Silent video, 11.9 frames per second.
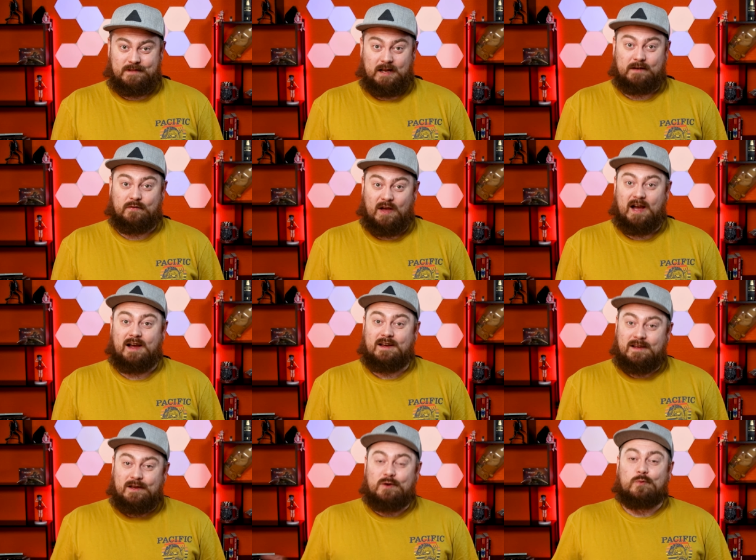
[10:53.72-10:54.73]
And that
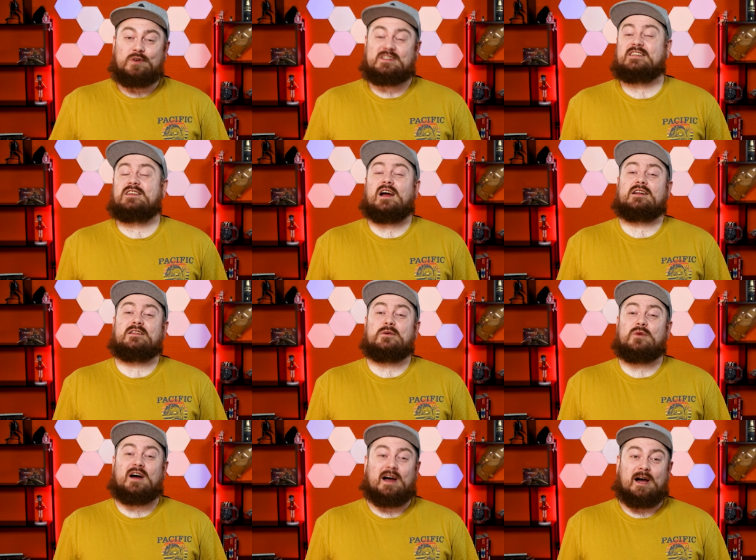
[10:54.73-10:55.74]
was exactly
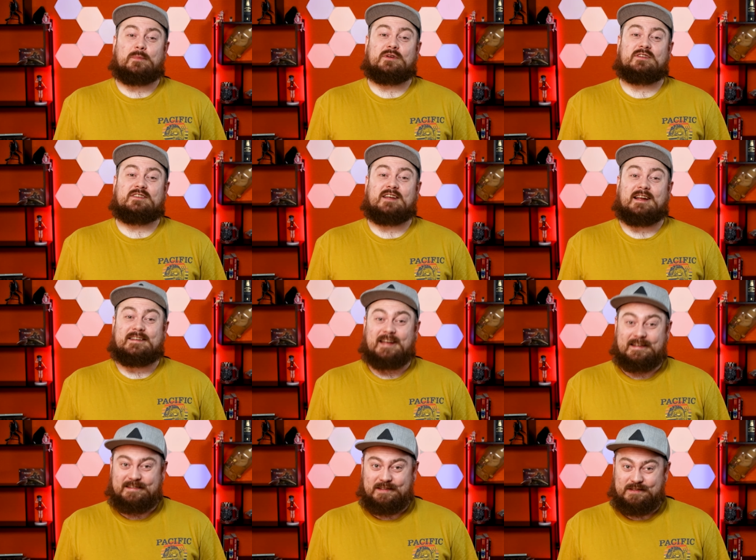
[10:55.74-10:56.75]
what happened in
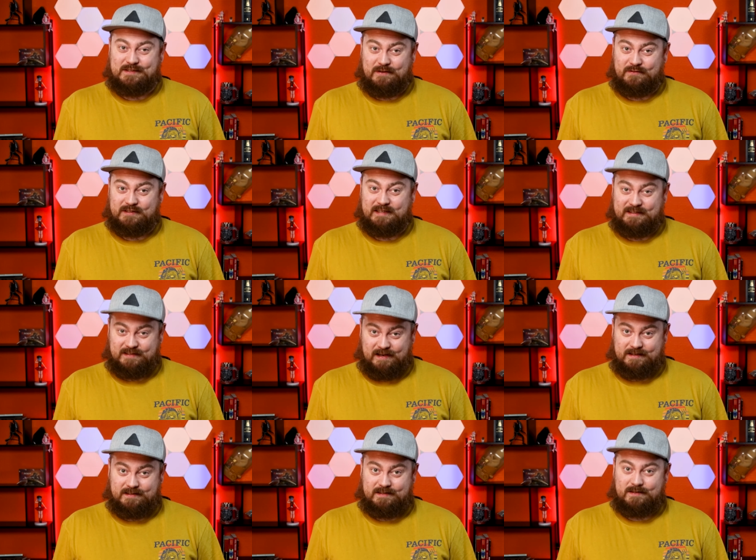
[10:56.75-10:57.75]

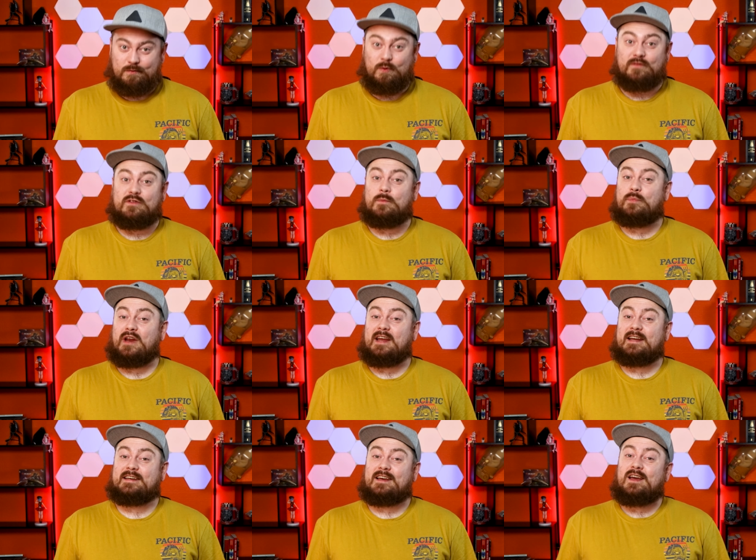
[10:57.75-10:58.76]
1976, with the
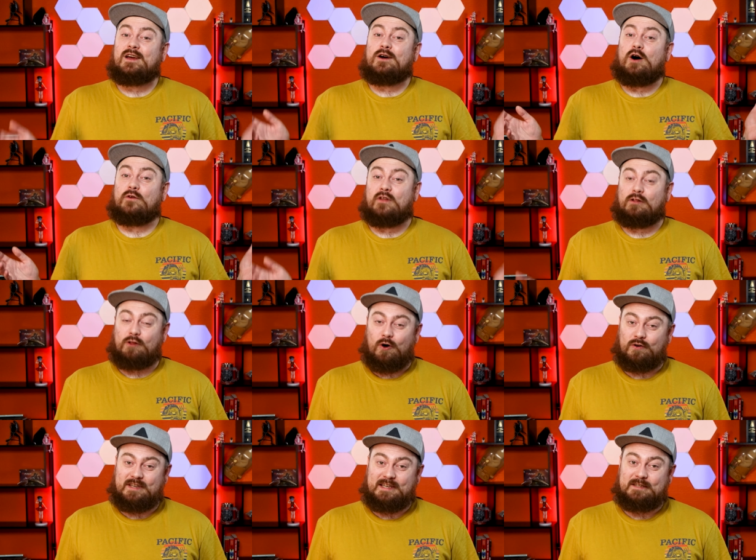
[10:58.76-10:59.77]
break of the
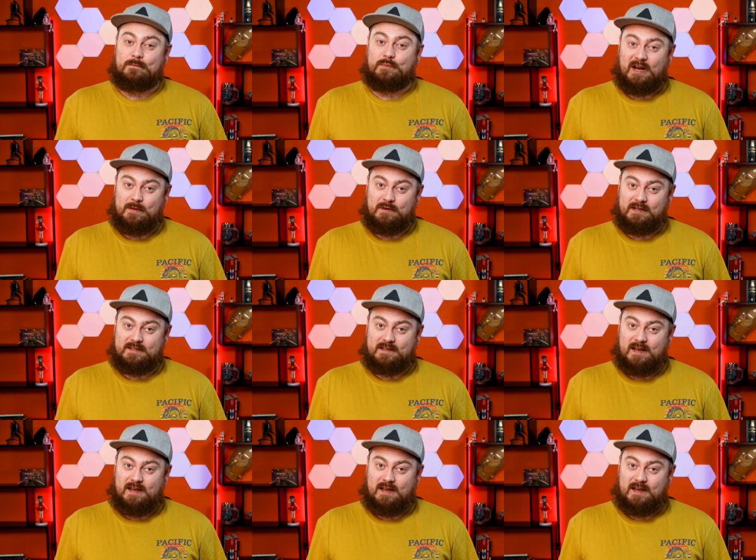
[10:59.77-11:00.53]
Lockheed bribery